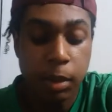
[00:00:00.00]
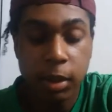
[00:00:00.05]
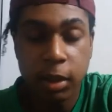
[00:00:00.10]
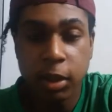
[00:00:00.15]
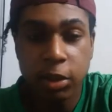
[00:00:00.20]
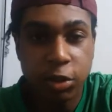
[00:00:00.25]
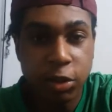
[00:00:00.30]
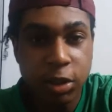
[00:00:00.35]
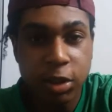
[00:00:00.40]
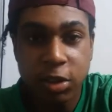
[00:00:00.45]

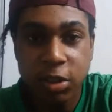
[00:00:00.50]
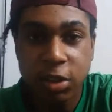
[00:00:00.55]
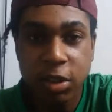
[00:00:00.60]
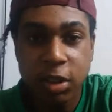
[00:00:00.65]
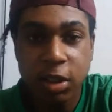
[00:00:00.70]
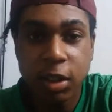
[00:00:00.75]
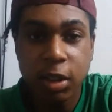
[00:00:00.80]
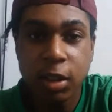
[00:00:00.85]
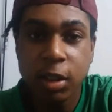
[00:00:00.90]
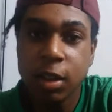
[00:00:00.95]
But as you can
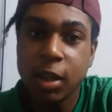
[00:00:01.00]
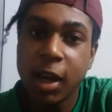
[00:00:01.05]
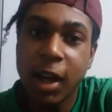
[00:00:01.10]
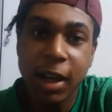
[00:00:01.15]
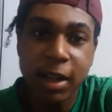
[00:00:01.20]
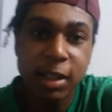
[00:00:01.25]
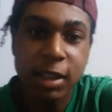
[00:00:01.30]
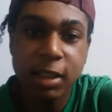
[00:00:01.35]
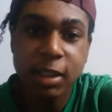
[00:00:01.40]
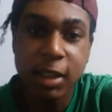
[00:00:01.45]
see,
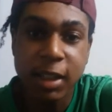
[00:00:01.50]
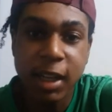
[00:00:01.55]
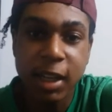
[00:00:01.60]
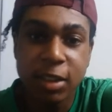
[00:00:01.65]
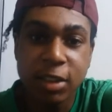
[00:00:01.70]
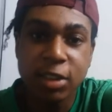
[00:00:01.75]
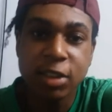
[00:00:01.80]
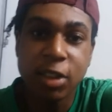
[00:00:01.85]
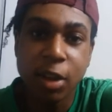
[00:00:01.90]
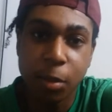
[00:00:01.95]
I did
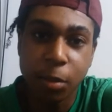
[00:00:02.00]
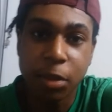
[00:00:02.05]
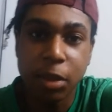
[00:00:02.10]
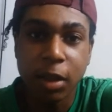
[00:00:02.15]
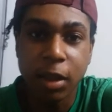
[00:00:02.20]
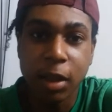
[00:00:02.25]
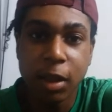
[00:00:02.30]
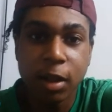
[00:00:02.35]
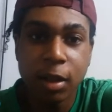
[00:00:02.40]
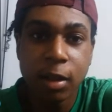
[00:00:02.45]
get
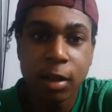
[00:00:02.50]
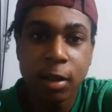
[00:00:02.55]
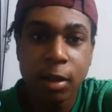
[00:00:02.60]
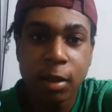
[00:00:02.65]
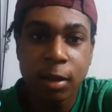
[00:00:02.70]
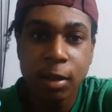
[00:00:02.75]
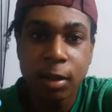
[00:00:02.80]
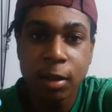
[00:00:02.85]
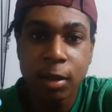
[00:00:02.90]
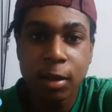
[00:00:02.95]
something.
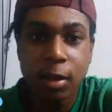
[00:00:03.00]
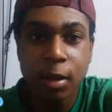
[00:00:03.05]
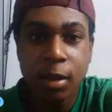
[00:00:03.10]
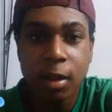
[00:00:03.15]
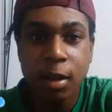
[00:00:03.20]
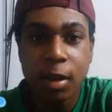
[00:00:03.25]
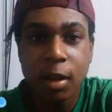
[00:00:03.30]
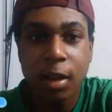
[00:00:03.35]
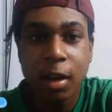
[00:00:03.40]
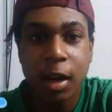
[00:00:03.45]

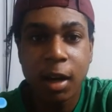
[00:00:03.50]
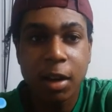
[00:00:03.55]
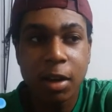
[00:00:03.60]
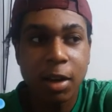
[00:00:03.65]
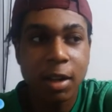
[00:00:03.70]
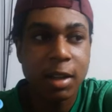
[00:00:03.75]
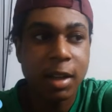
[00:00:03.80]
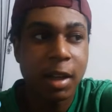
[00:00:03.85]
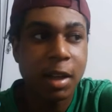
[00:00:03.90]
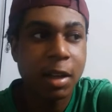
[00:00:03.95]
I
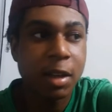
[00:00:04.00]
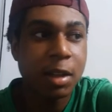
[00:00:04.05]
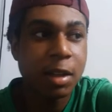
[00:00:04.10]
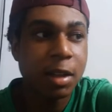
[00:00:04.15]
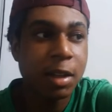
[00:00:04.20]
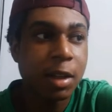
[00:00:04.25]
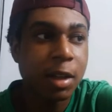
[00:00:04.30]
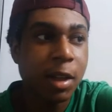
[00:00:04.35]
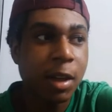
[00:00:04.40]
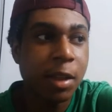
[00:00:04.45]
got like
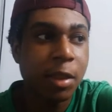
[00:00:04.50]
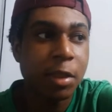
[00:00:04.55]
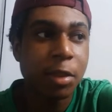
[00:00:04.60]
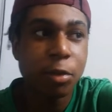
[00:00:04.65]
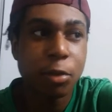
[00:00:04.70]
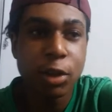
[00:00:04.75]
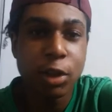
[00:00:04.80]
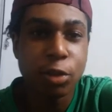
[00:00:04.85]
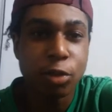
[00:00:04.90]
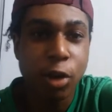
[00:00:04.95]

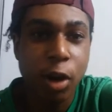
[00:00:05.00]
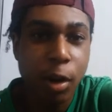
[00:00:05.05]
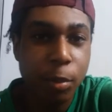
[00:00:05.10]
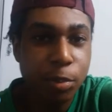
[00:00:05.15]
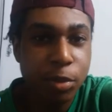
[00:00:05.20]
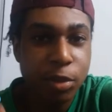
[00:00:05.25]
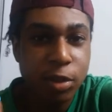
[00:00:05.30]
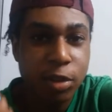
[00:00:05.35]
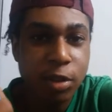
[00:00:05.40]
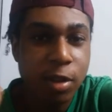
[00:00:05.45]
3
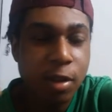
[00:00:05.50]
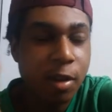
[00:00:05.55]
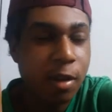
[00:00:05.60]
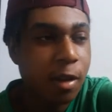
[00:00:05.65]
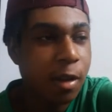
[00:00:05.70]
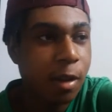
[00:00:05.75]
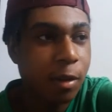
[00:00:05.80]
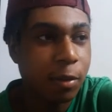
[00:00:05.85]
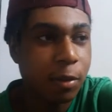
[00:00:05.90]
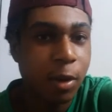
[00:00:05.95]
drops
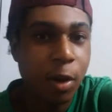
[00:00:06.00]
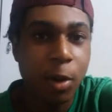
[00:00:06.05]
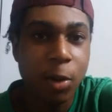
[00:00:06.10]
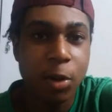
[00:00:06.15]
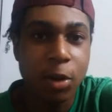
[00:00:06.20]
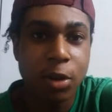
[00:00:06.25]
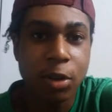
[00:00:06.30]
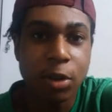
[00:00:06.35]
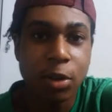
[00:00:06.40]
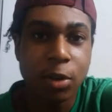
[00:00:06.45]
of
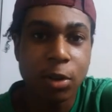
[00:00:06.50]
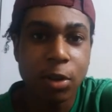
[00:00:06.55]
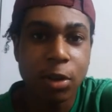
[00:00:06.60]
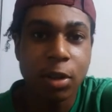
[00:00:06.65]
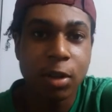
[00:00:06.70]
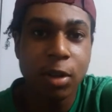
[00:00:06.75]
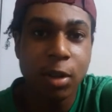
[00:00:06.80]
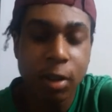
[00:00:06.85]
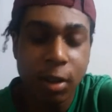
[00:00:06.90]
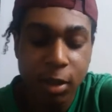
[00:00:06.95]
coconut
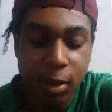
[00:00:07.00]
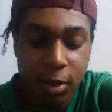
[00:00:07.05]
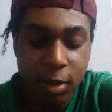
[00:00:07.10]
oil.